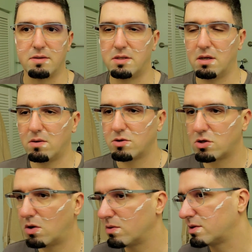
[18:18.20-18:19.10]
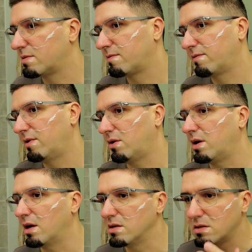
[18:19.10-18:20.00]
single strokes.
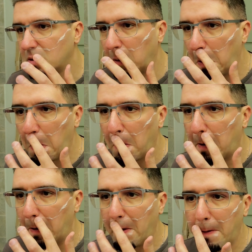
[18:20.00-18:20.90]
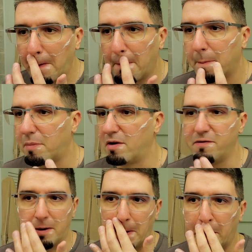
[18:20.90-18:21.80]
Very nice.
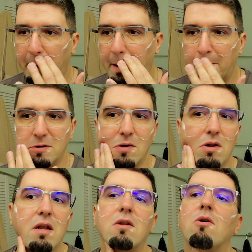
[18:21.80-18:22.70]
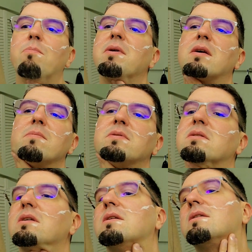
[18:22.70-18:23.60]
Perfect. Yeah, absolutely no
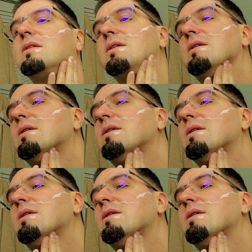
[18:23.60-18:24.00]
pickups needed.